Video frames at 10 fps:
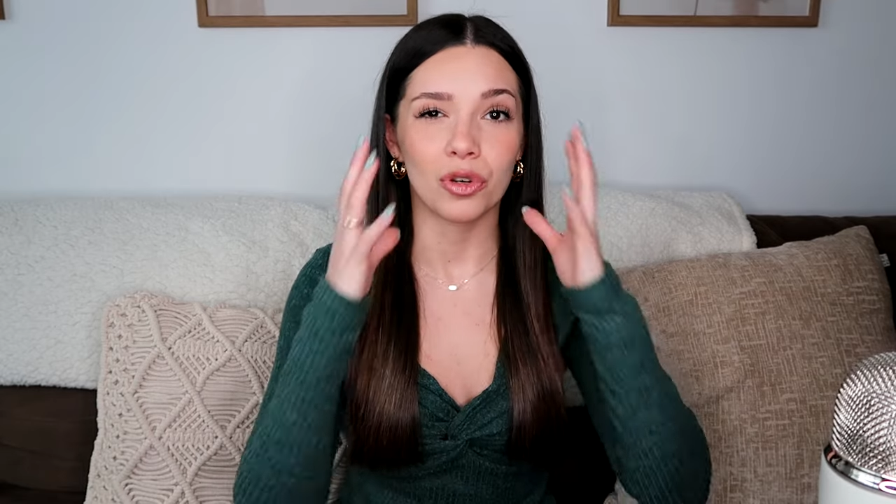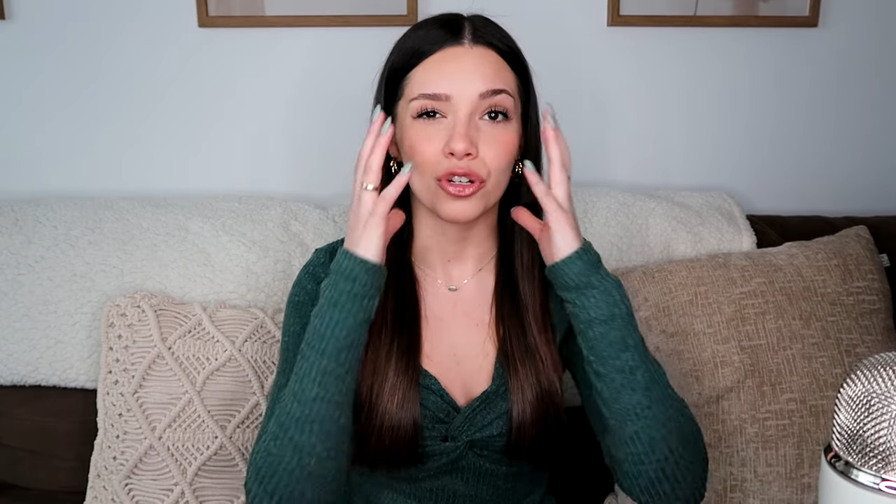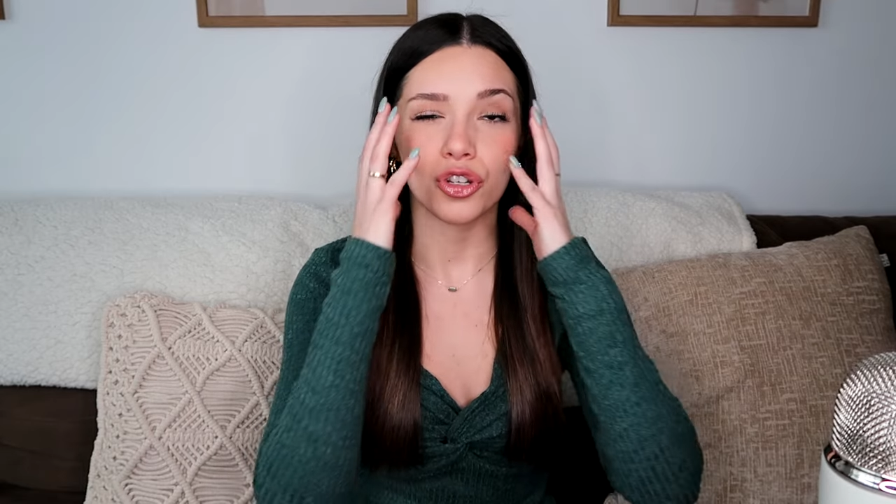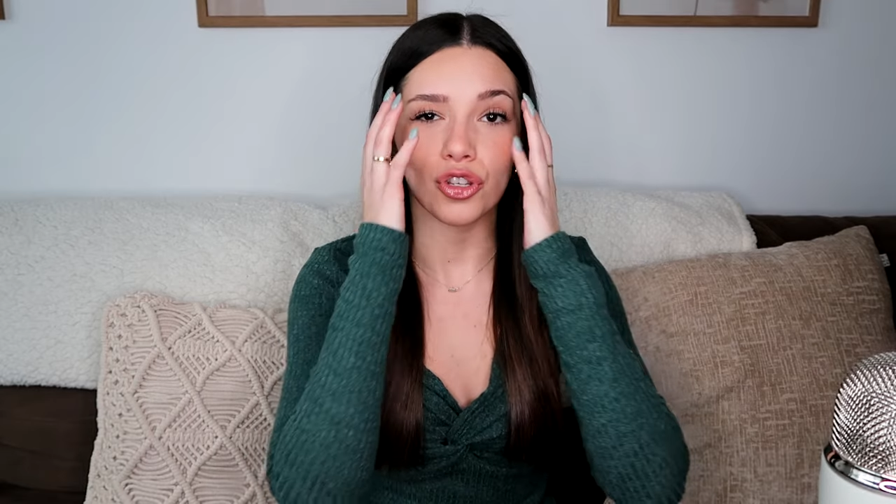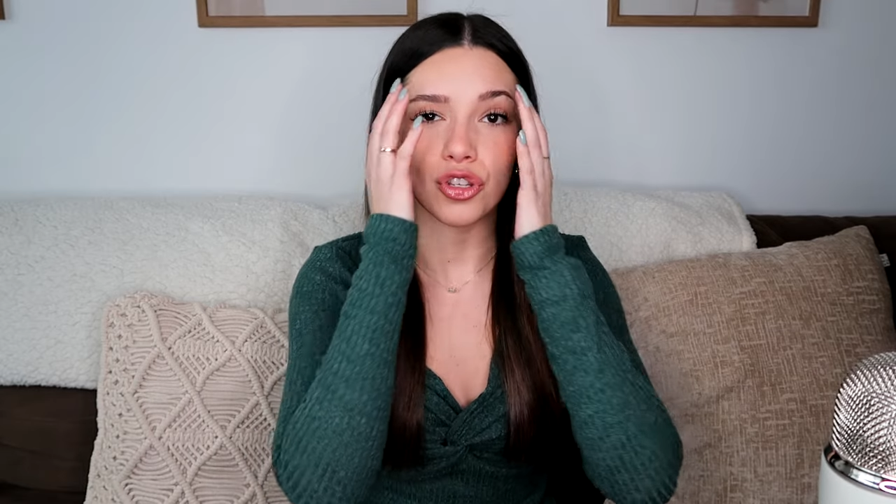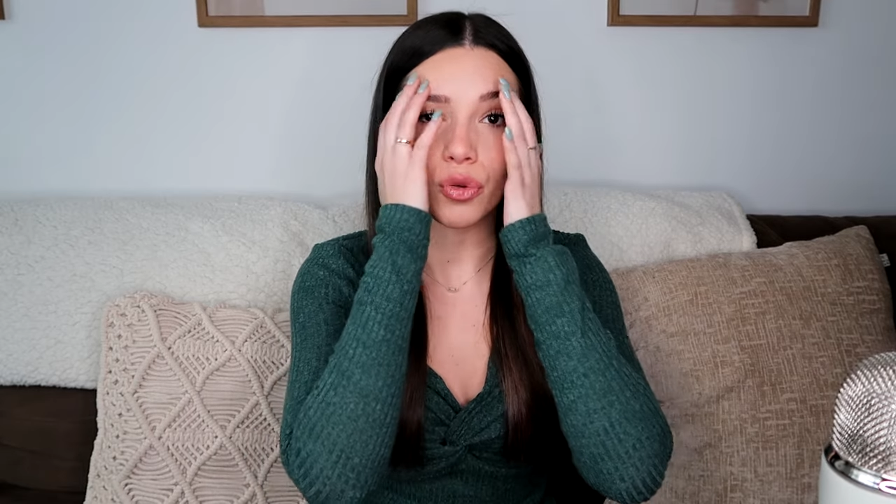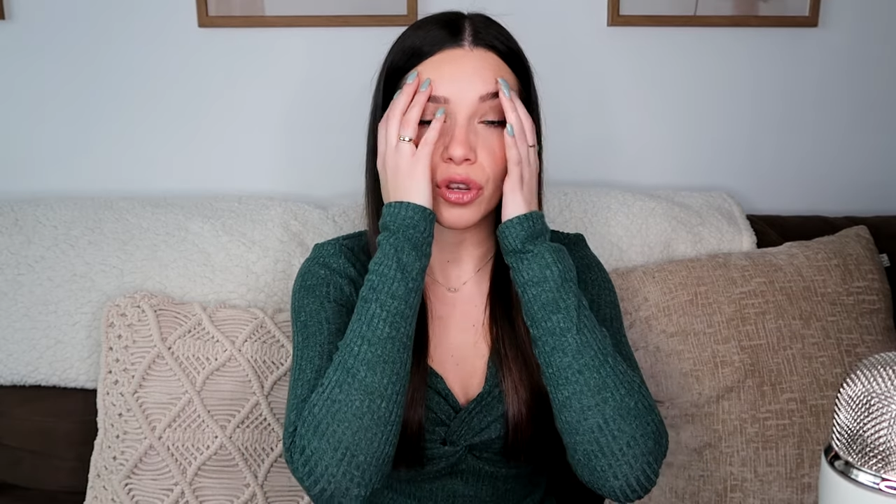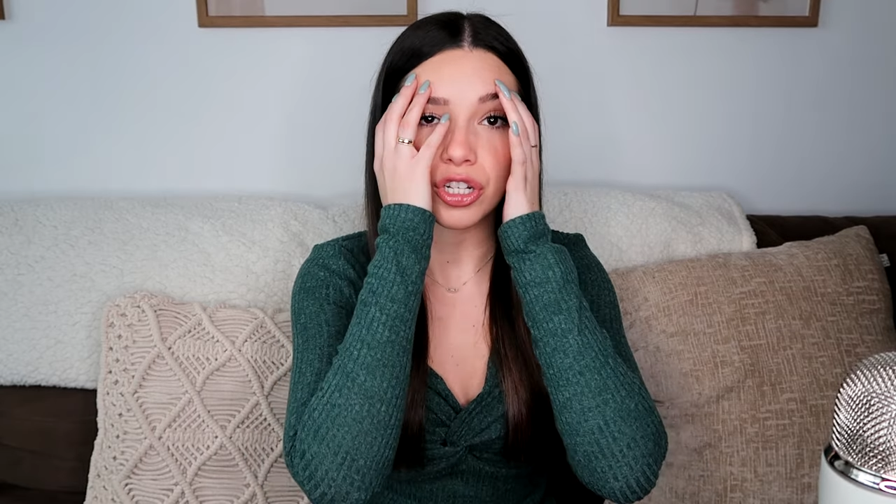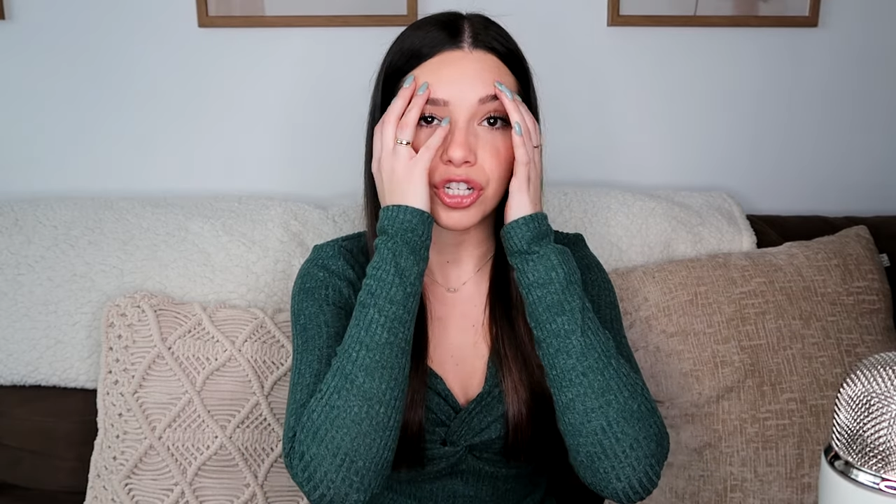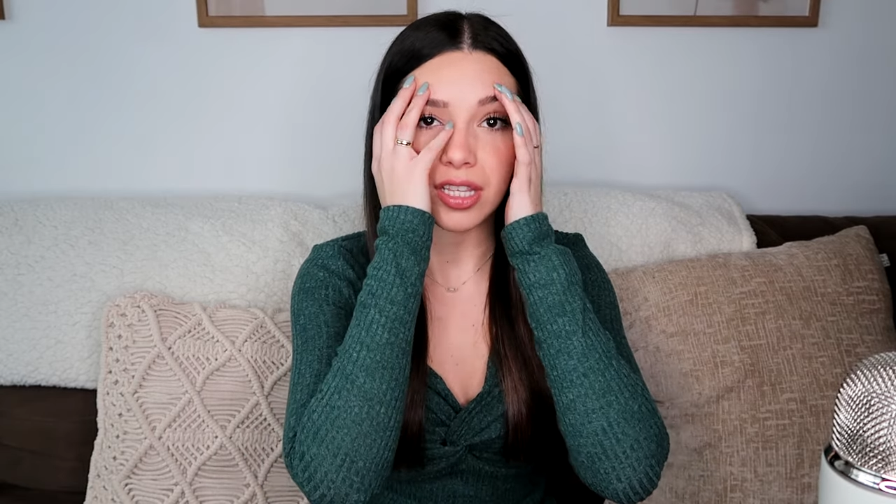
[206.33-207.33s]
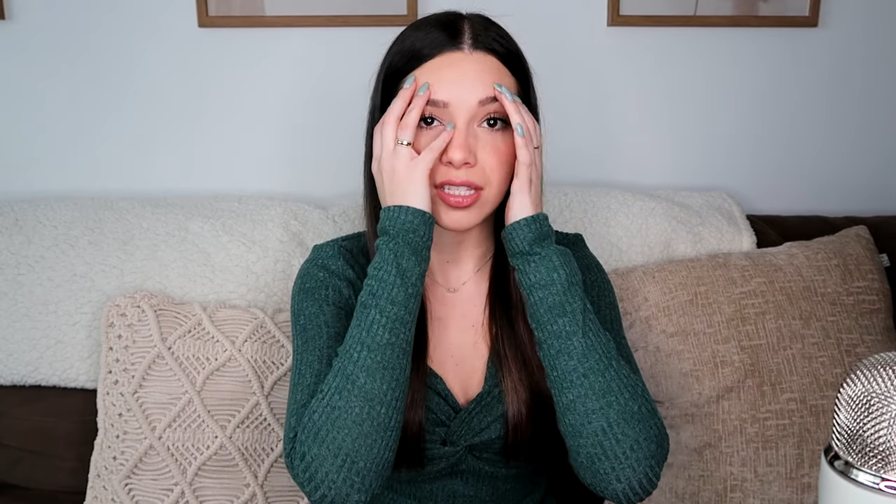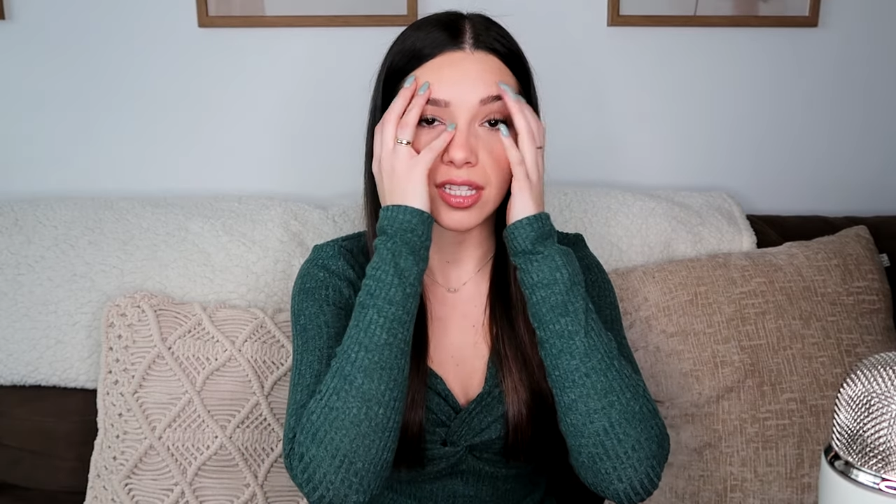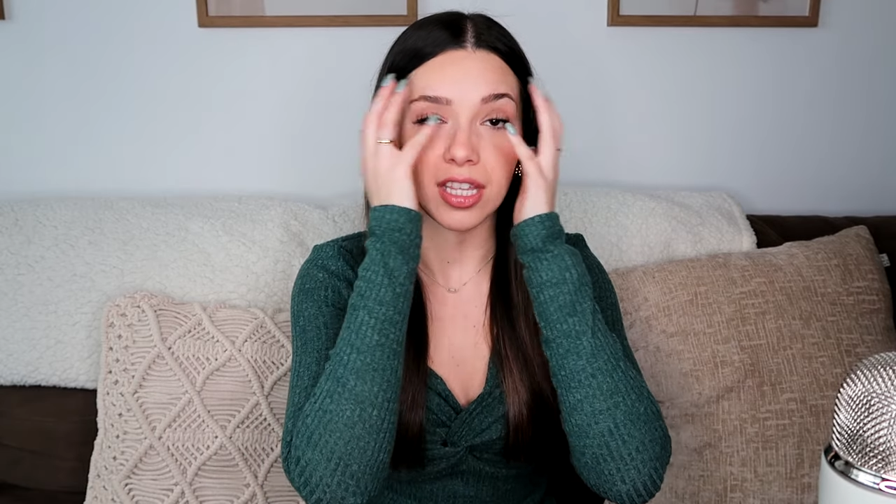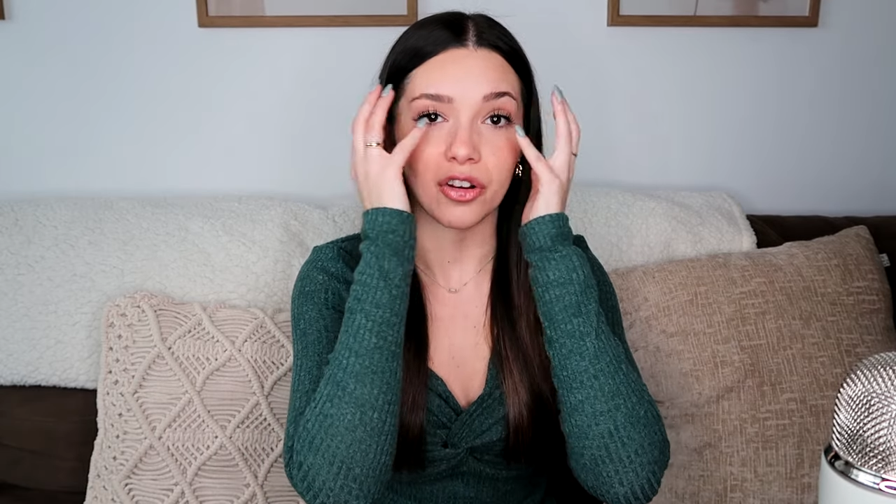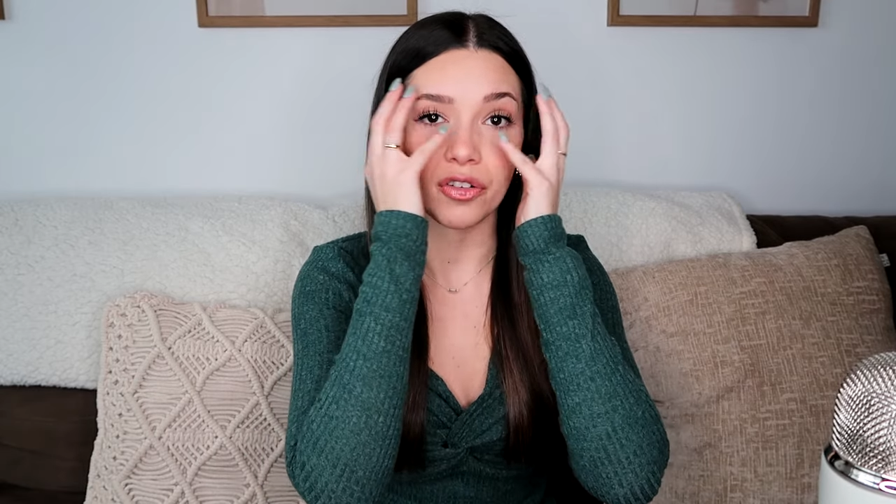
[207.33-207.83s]
when you're just so
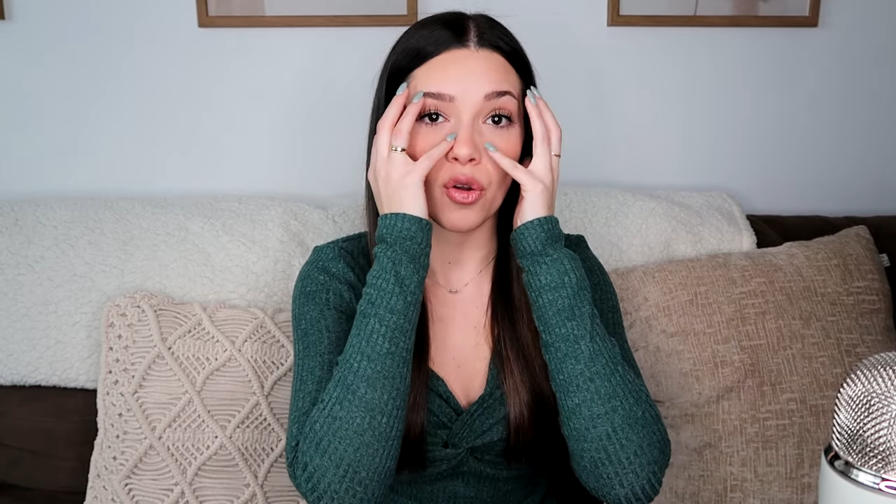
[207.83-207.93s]
congested that your